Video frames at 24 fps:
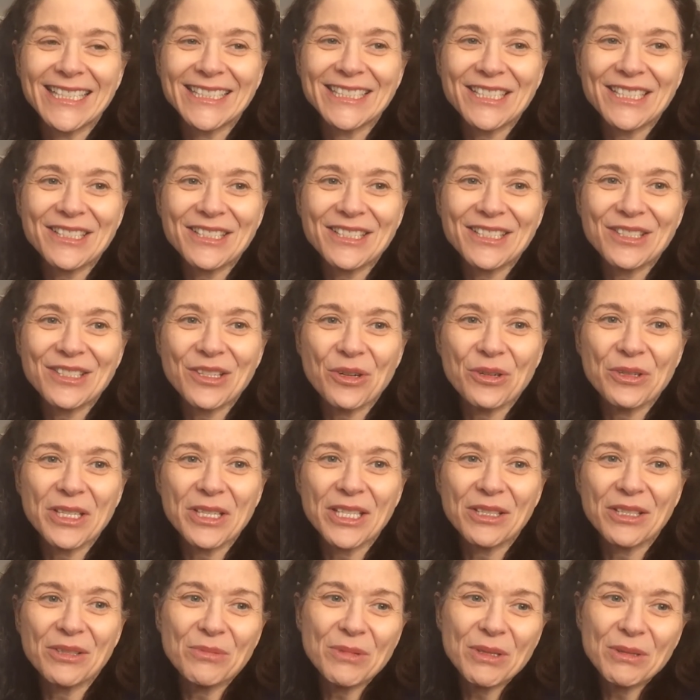
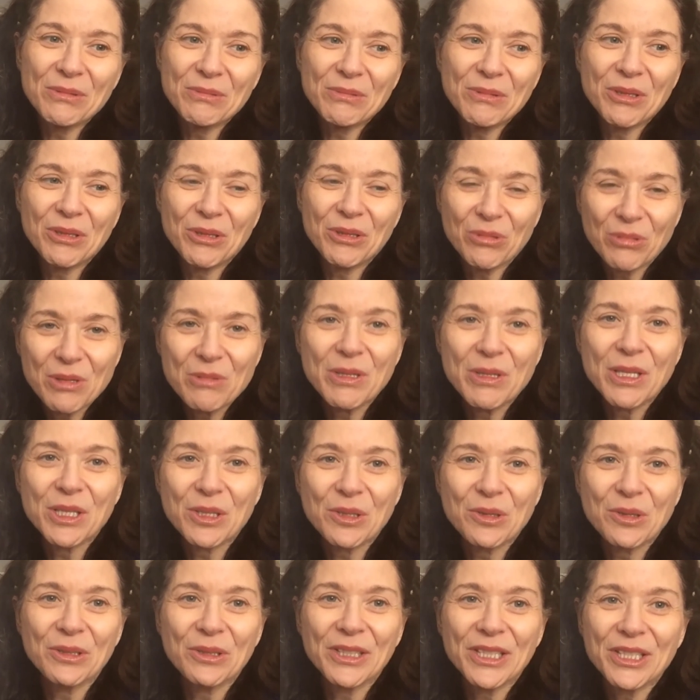starting 3 weeks
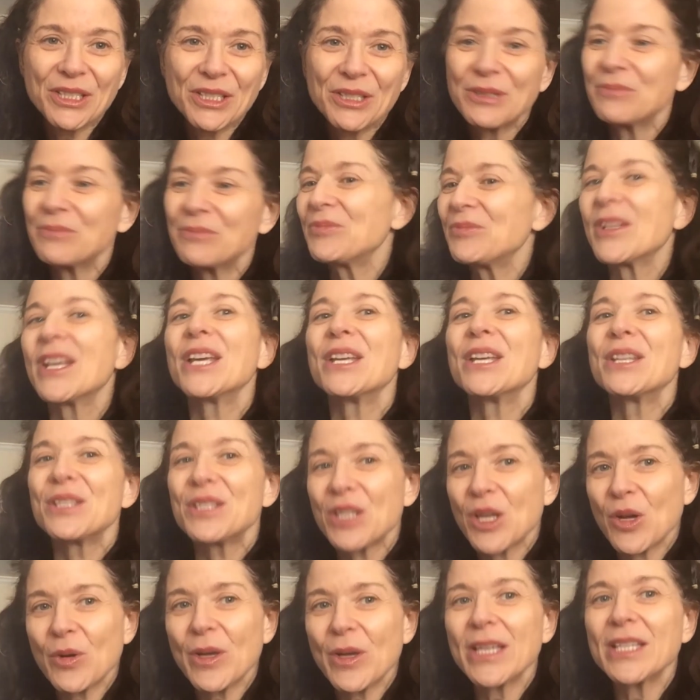earlier.
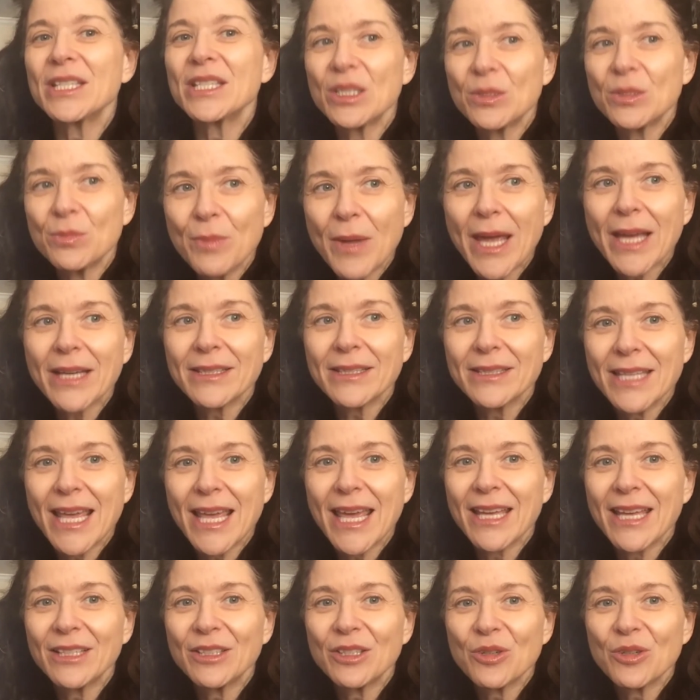So expect
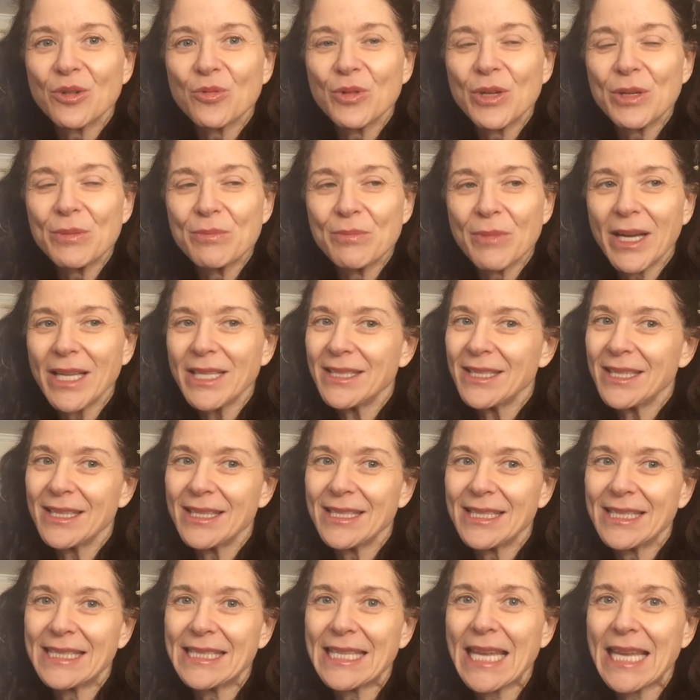that we might see the
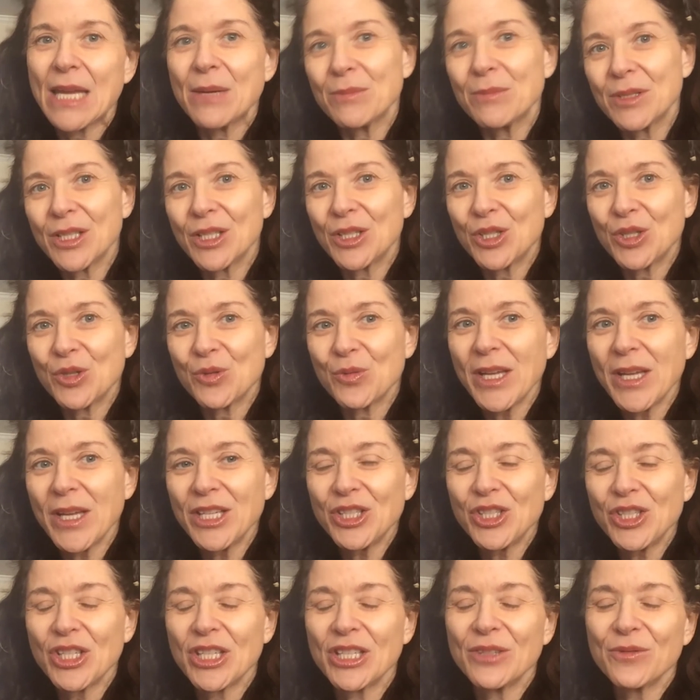same
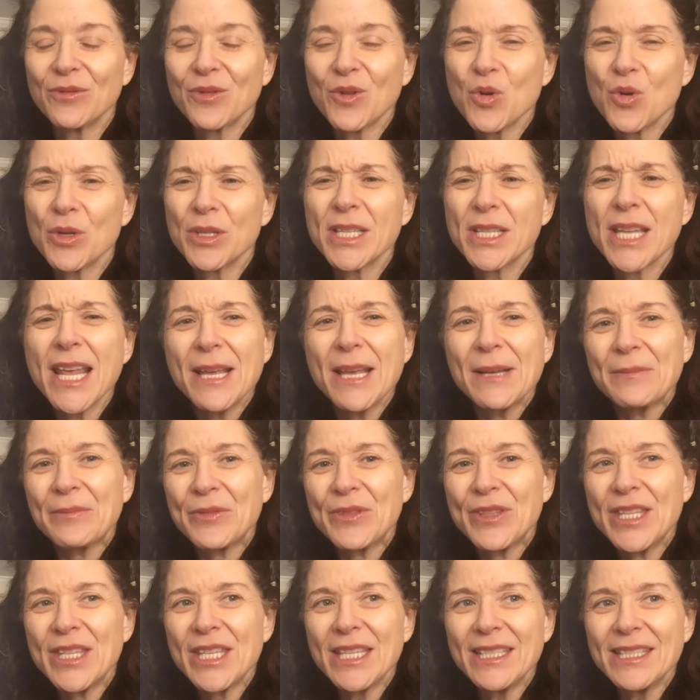situation. Of course,
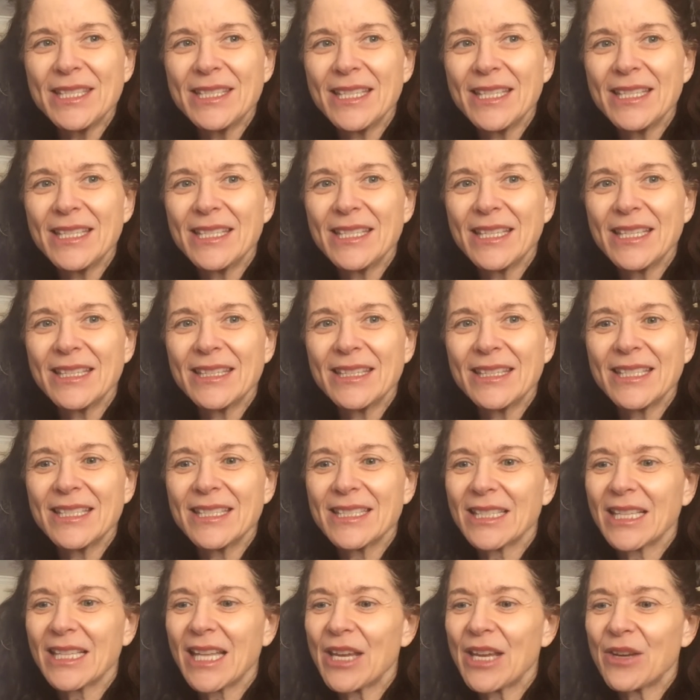this isn't
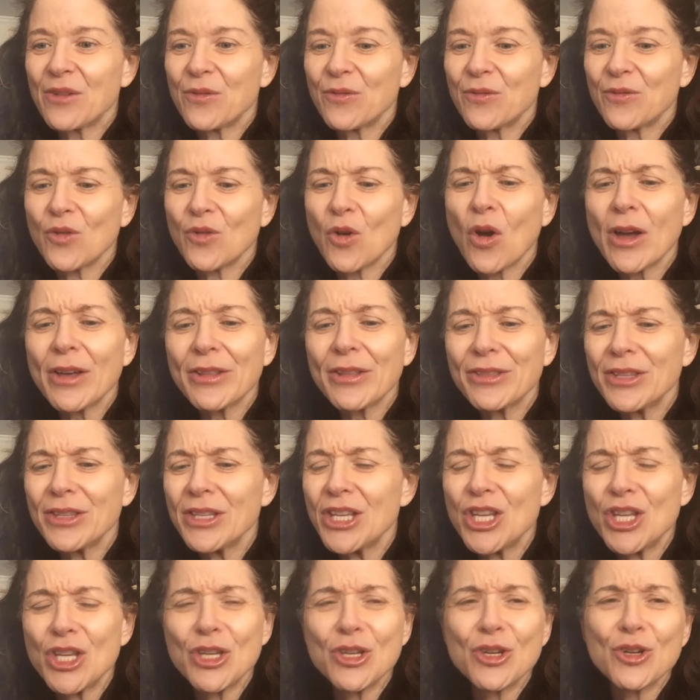this like
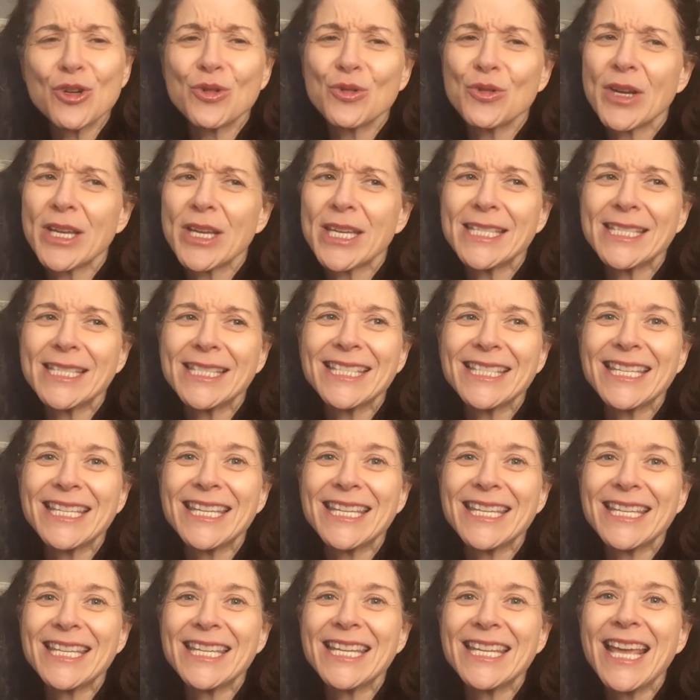frothy,
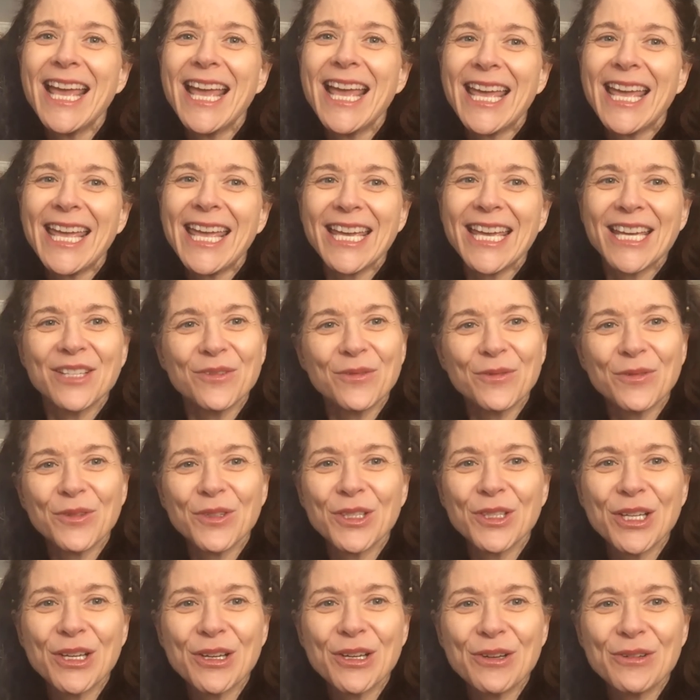crazy
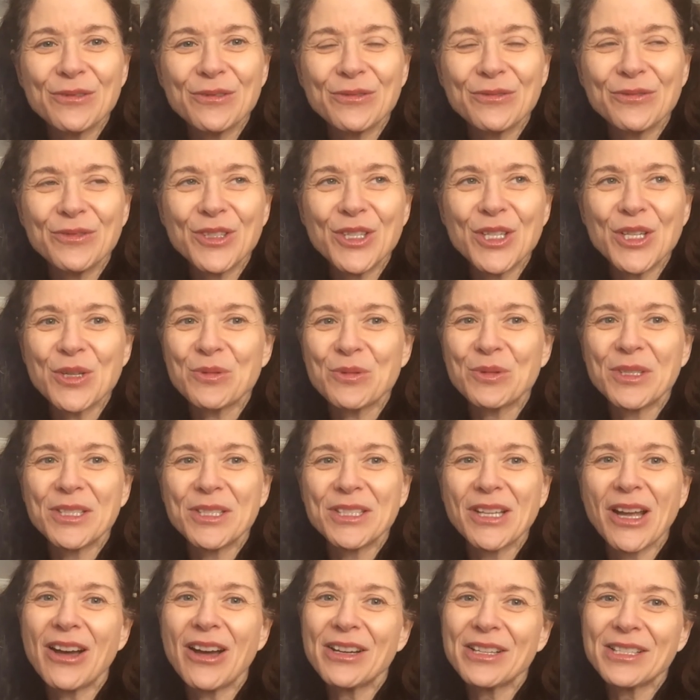handful of,
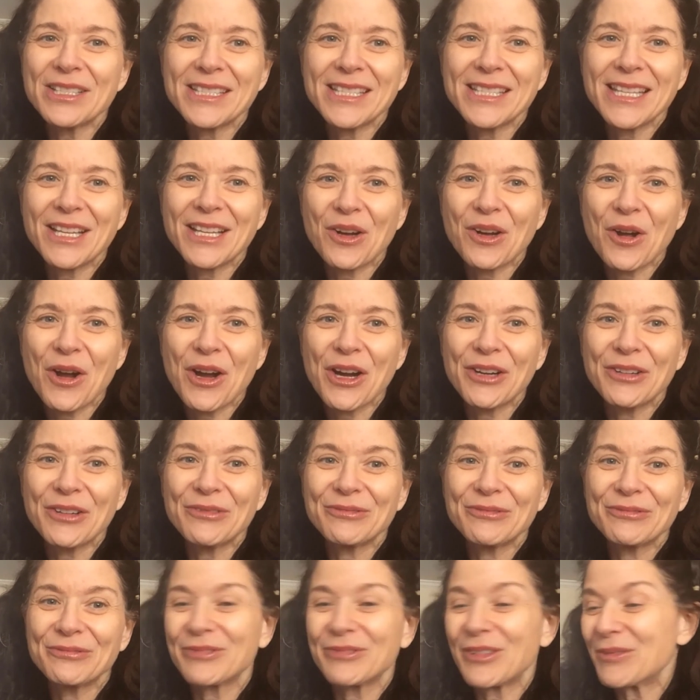stocks that are
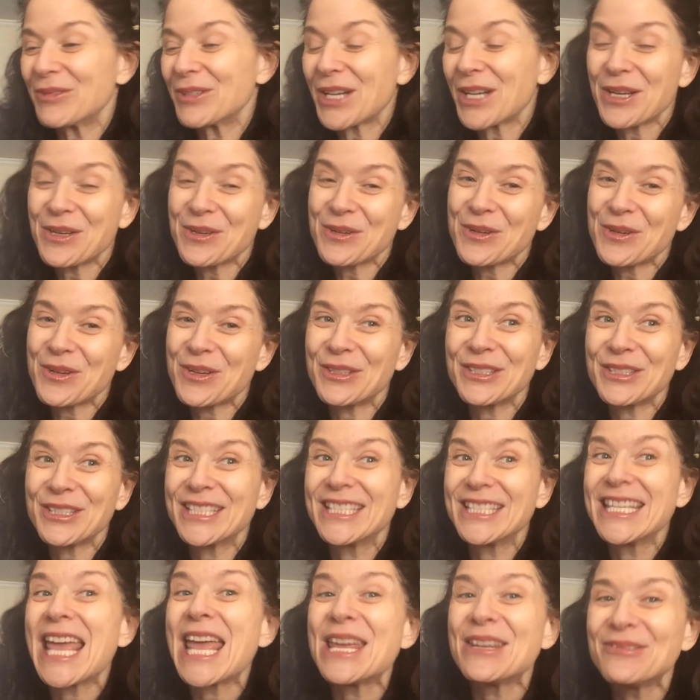what I call
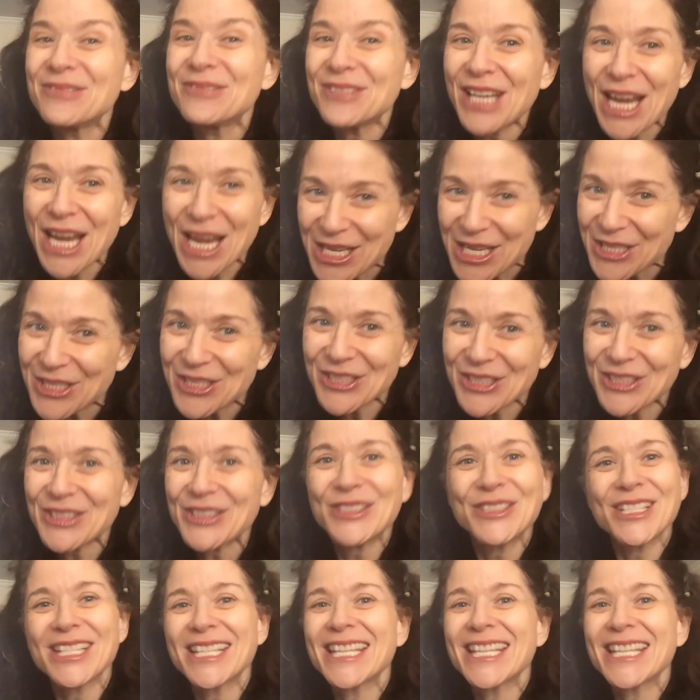game changers,